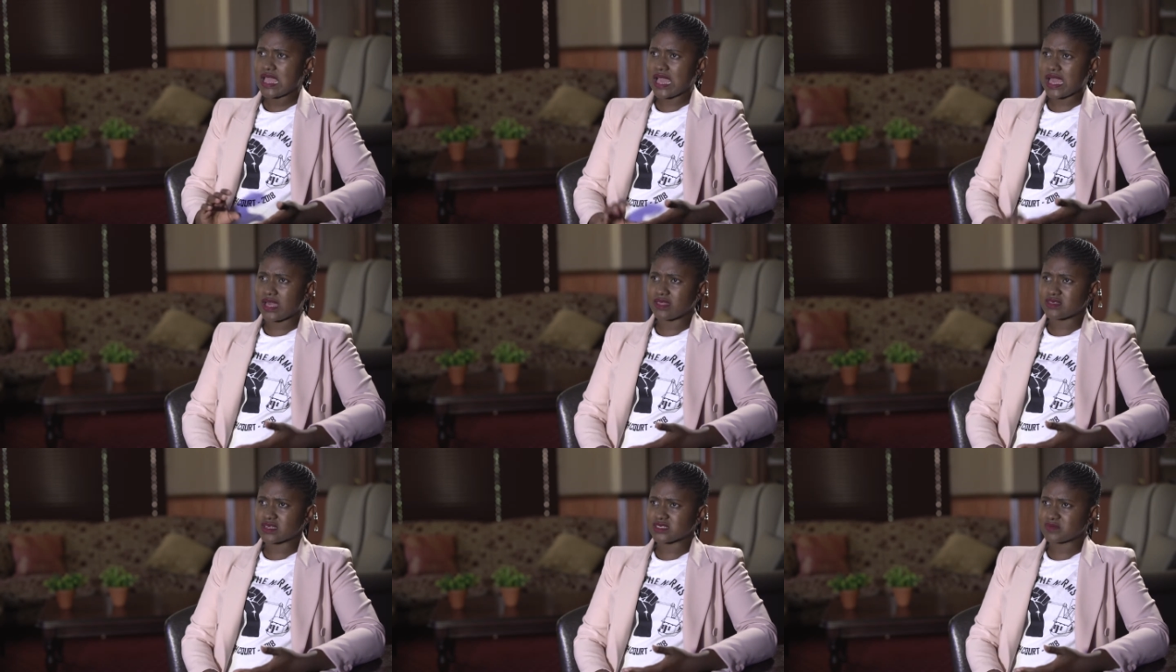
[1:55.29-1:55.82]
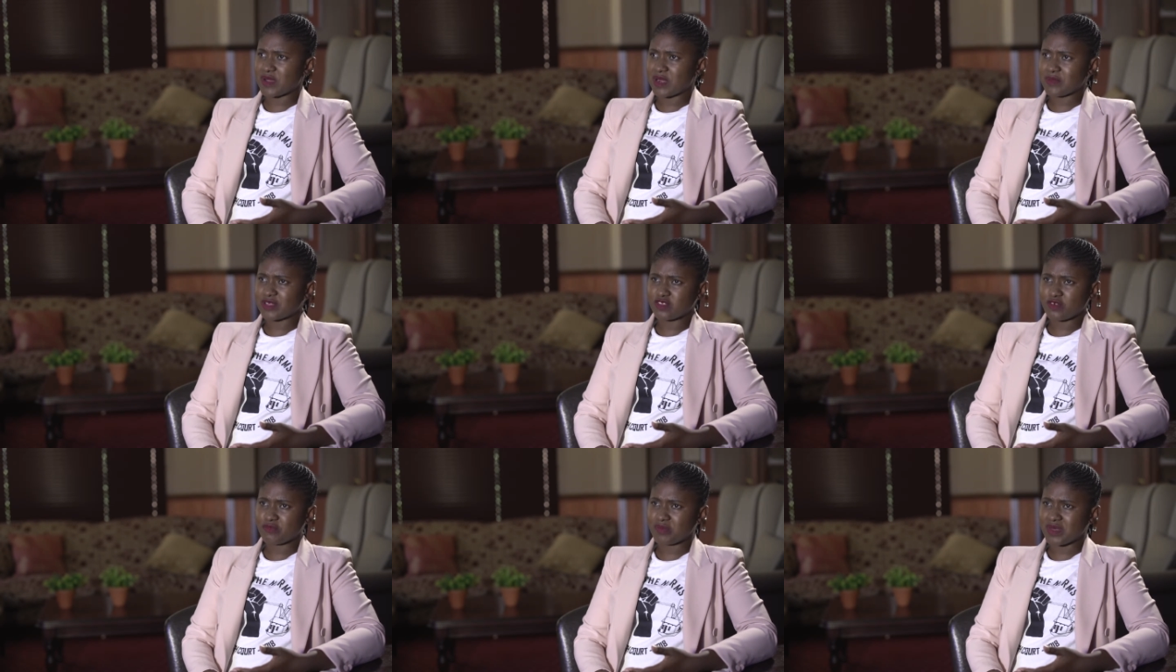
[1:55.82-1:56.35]
The
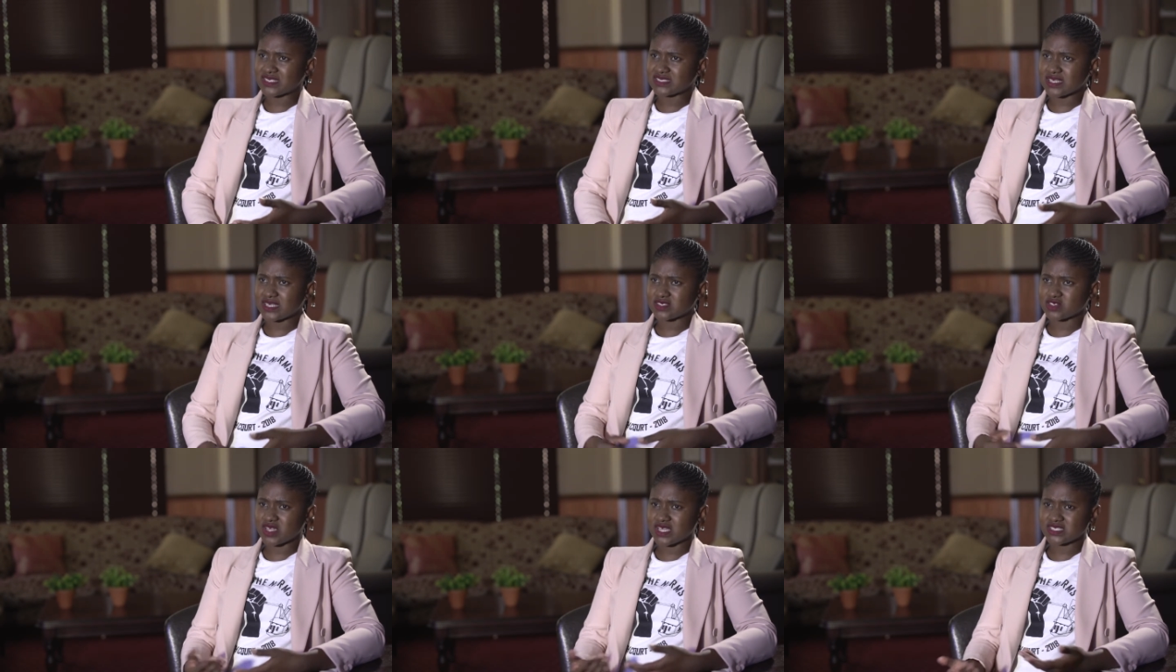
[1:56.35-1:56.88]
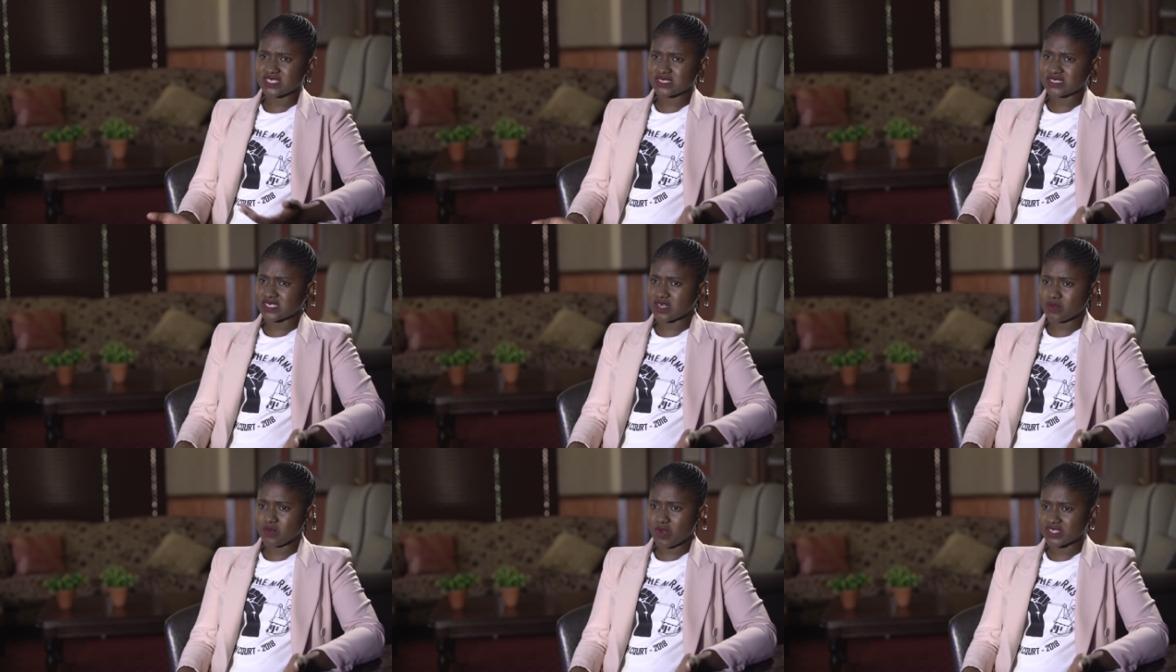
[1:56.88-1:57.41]
Department of Basic Education
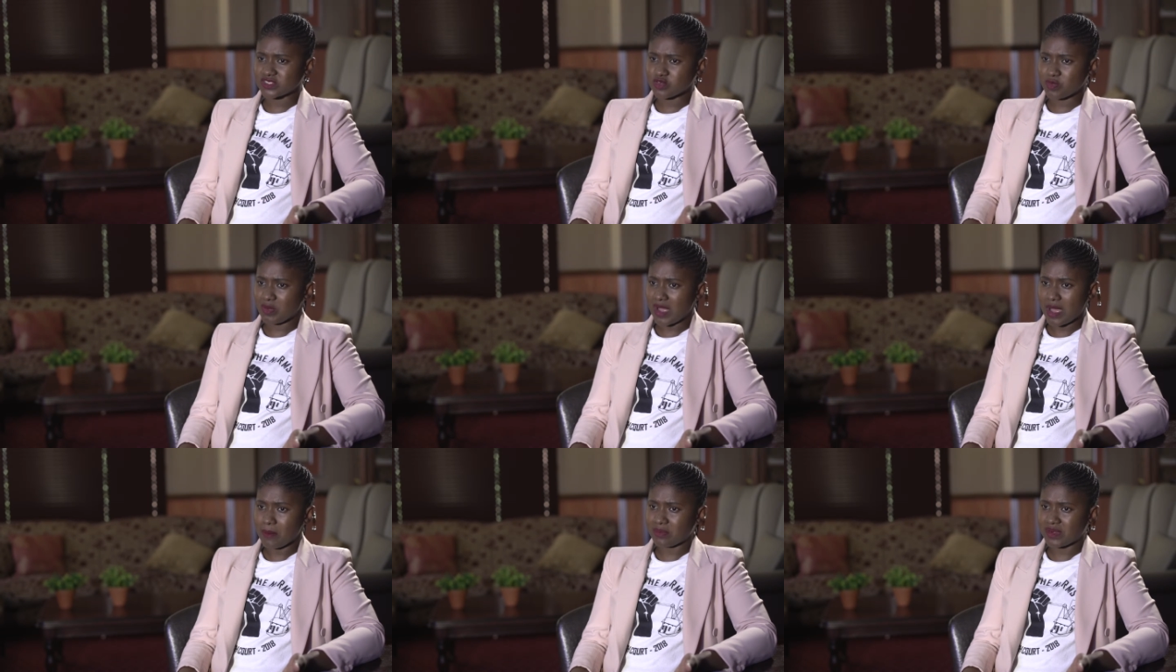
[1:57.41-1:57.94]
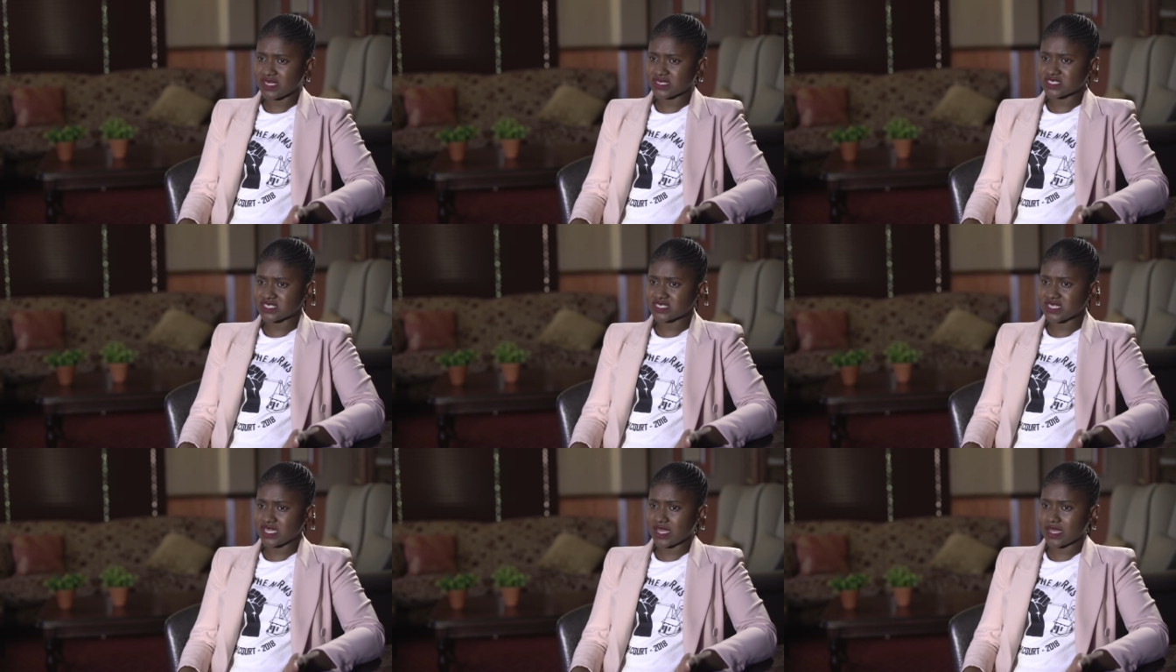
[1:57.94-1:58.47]
didn't want to
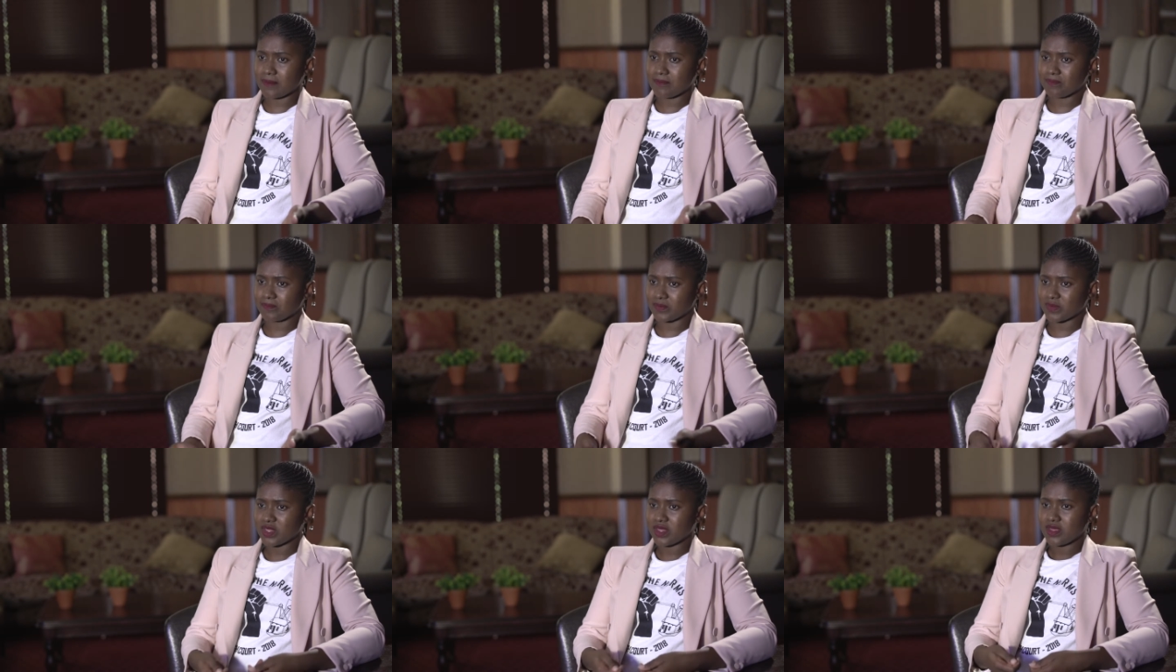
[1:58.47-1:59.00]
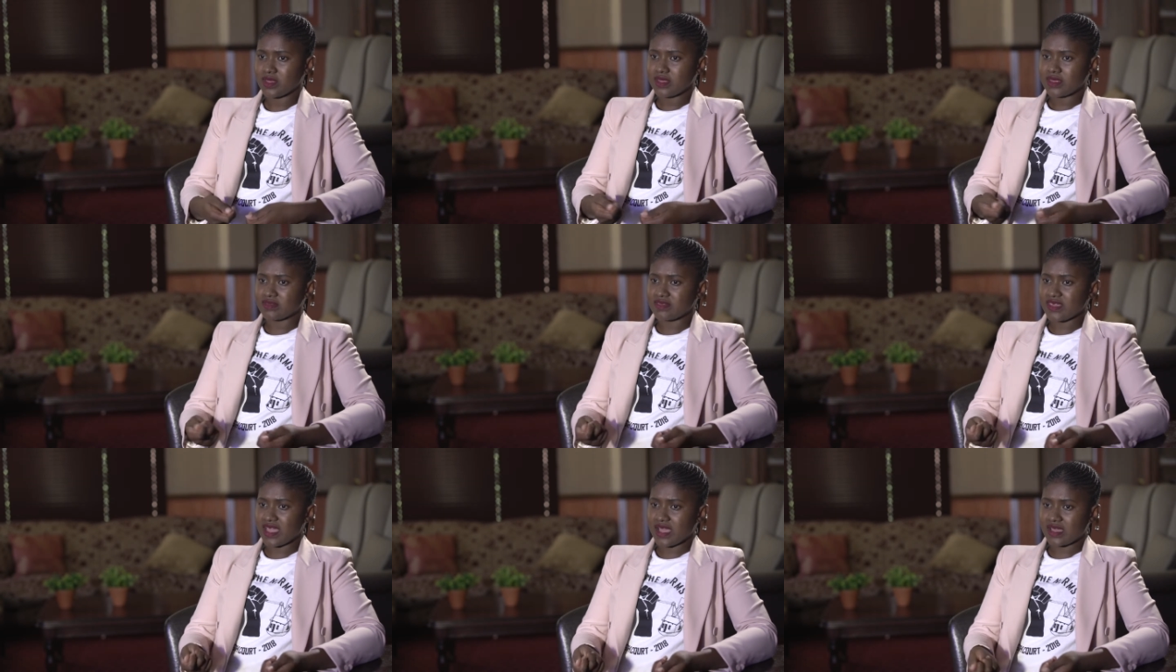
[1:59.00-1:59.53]
publish
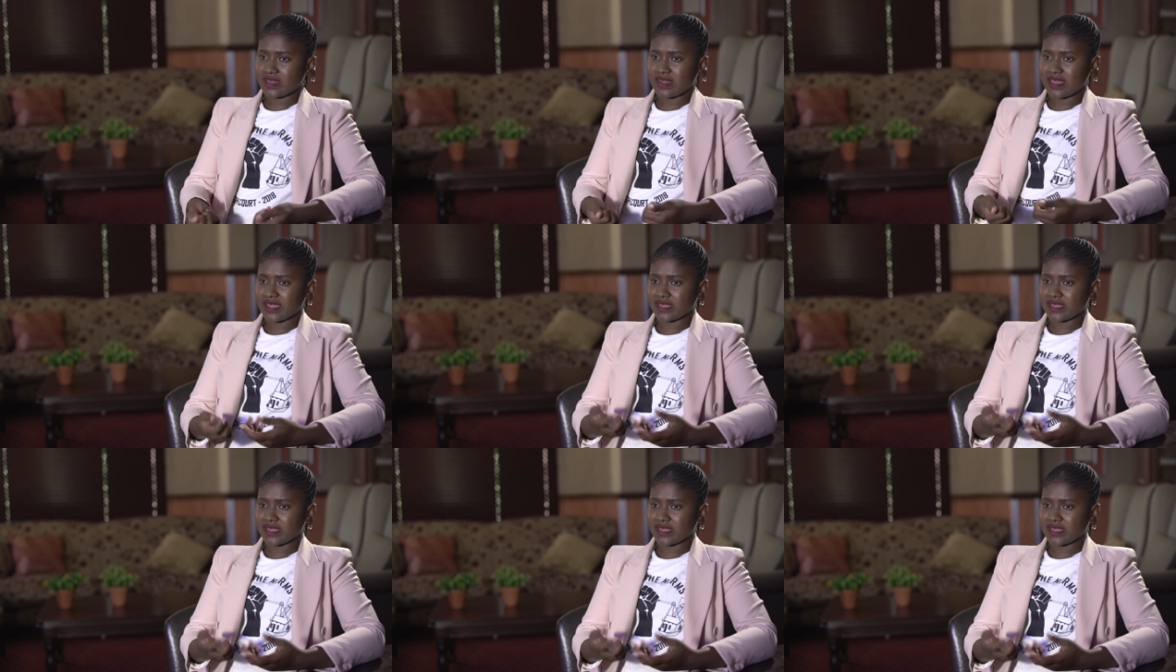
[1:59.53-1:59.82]
their